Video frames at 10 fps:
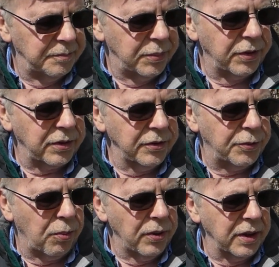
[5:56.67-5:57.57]
Particularly
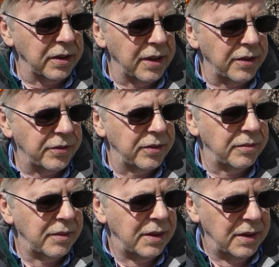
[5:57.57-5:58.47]
sporting clays.
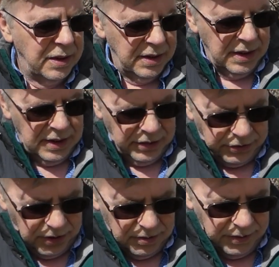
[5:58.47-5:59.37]

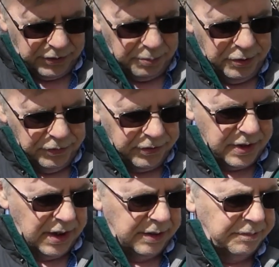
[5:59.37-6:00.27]
So it's a beautiful
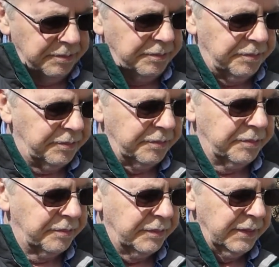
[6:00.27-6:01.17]
gun,
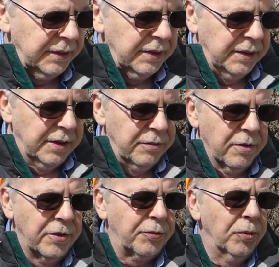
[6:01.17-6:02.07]

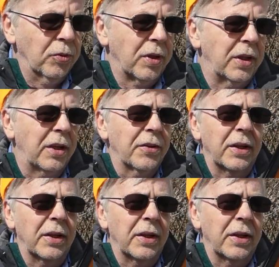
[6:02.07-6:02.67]
very smooth. Another